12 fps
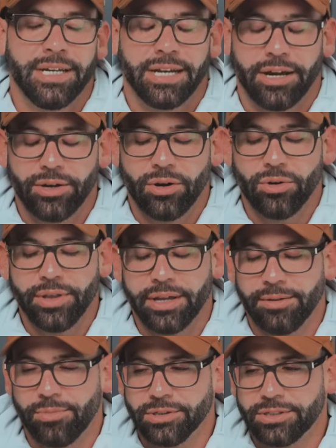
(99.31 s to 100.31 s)
I know
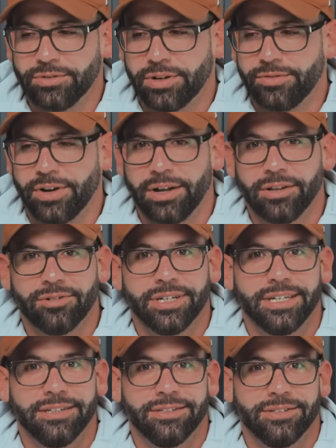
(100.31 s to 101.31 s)
that most of our
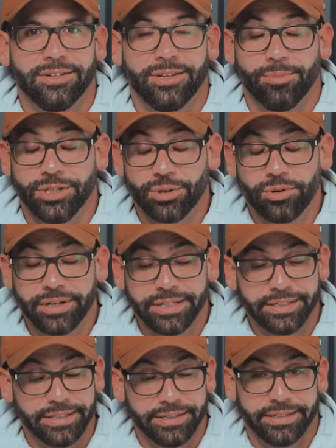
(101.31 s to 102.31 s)
following, the
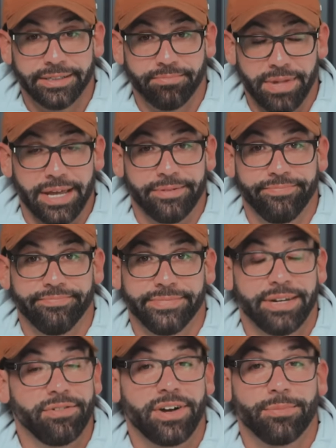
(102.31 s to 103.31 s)
majority men,
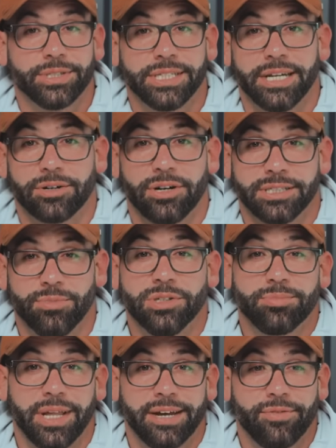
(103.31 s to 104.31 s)
75% across
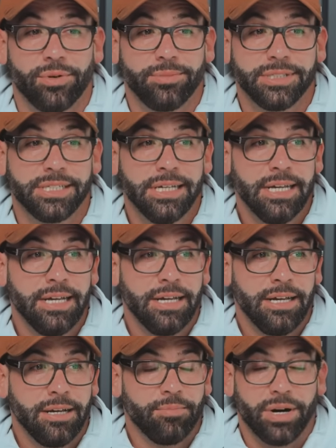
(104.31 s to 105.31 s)
most platforms,
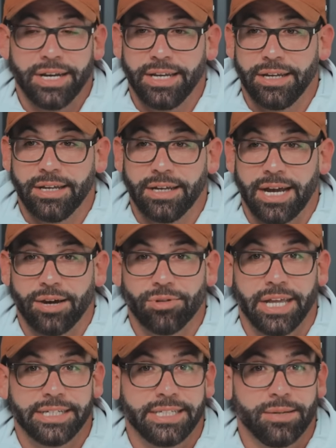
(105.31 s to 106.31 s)
but I would
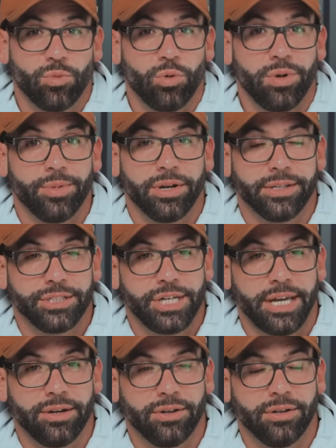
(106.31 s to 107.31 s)
like to get more women on the
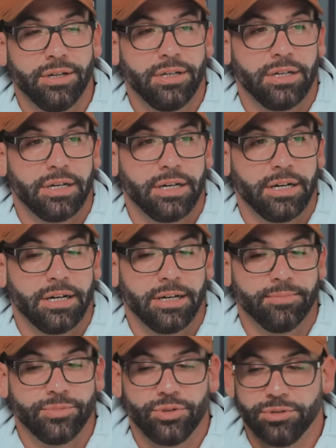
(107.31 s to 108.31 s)
channel,
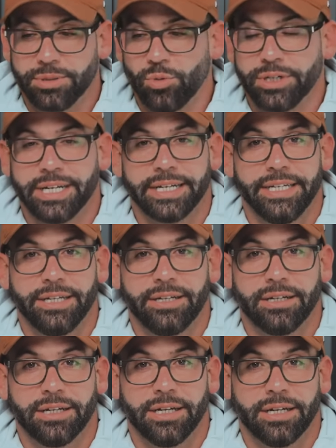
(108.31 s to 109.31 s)
do some more
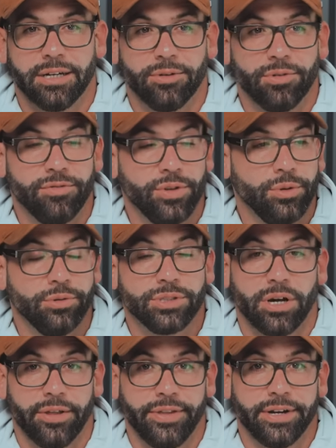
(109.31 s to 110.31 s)
technique reviews
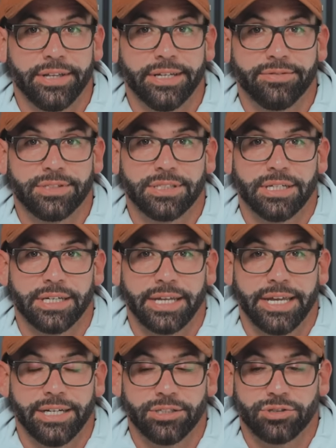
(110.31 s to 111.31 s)
on their lifts.
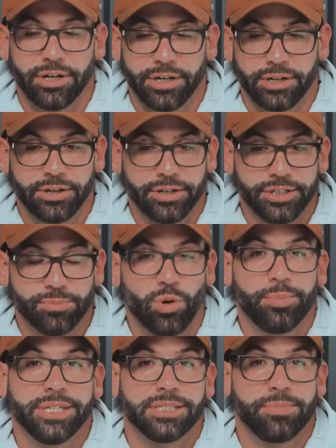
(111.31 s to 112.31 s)
Again, just try to encourage more
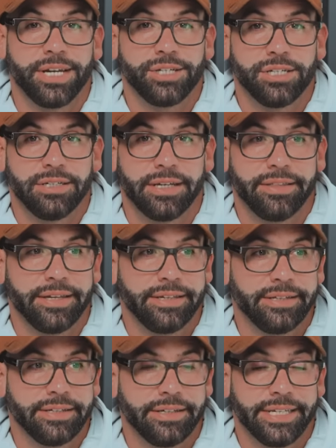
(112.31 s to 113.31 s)
participation. I
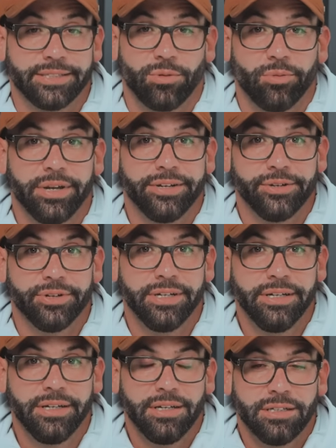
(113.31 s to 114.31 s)
think that's one way to do
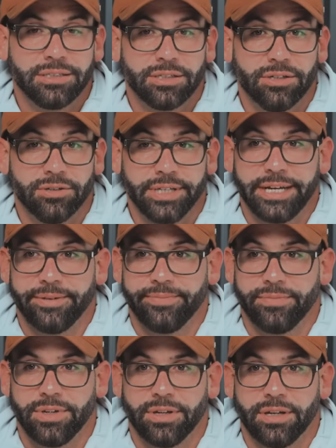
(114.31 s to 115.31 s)
it. So yeah,
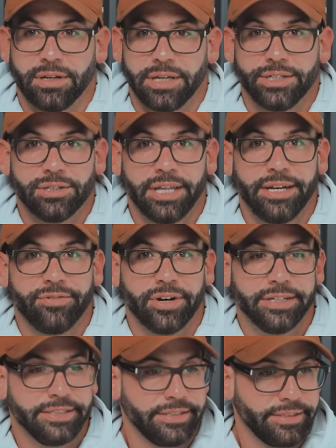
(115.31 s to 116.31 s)
get your lady
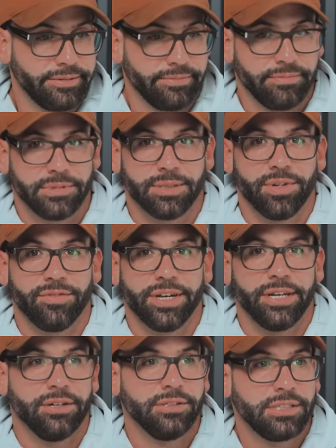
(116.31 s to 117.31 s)
friends, submit
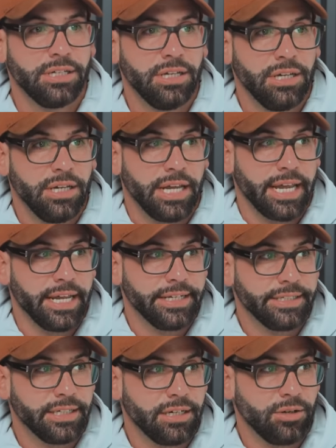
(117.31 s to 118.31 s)
videos,
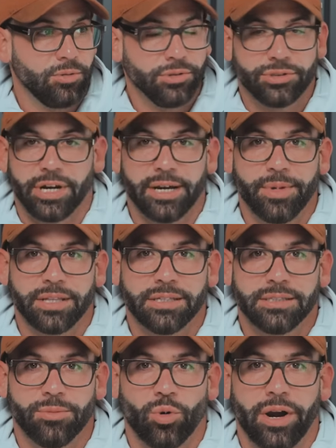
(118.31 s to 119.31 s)
and we'll try to make
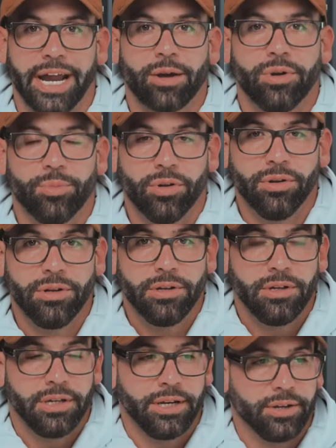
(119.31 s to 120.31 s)
this a little more equitable
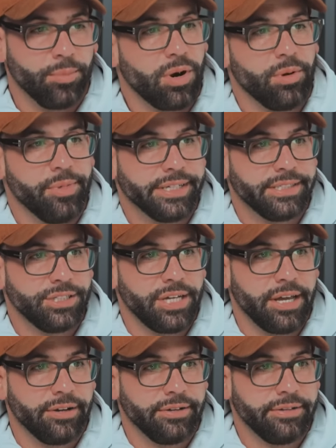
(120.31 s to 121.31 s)
here on the Barbell Medicine
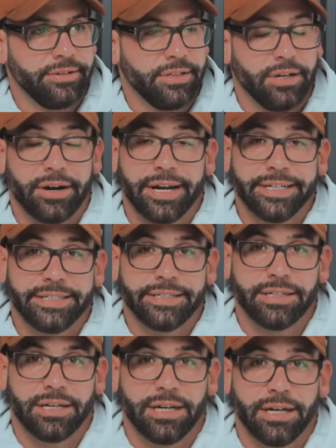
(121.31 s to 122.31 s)
channel. All
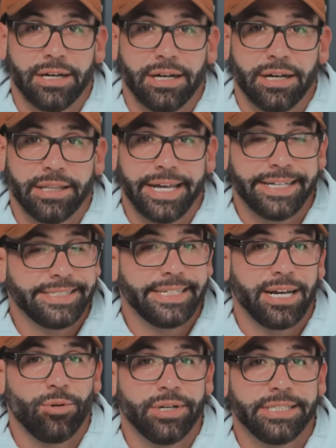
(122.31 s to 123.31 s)
right, last
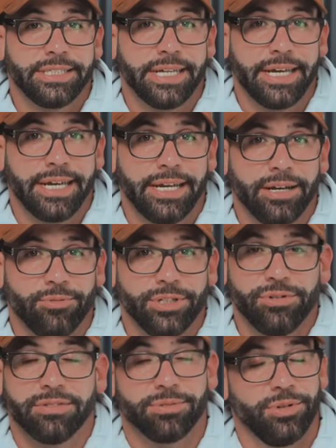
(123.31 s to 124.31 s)
thing I wanna say, we
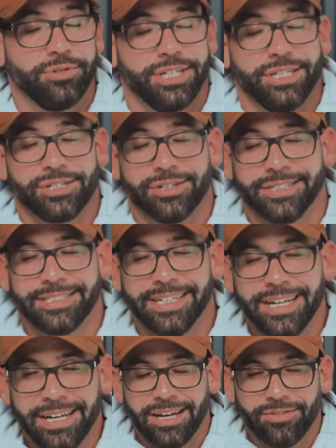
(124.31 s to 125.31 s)
do have some new t-shirts
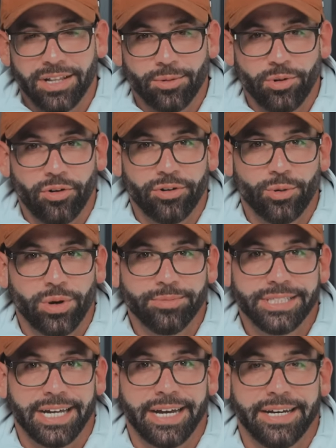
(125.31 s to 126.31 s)
available over on the
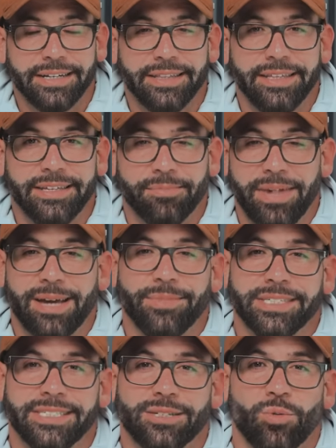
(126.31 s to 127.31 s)
website.
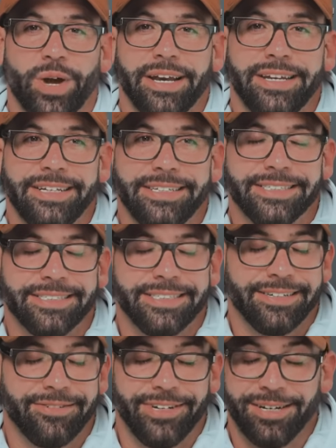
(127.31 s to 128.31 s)
This is a Wendy's.
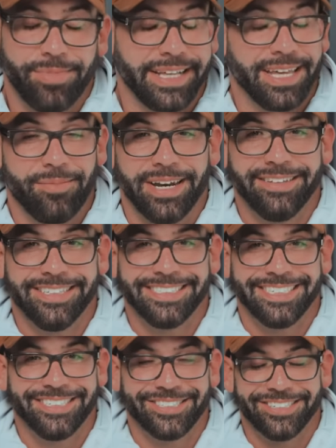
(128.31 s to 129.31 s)
We didn't make that many of these
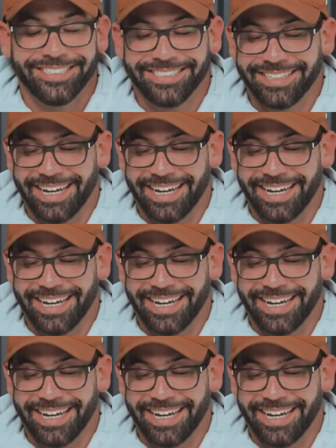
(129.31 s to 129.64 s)
t-shirts.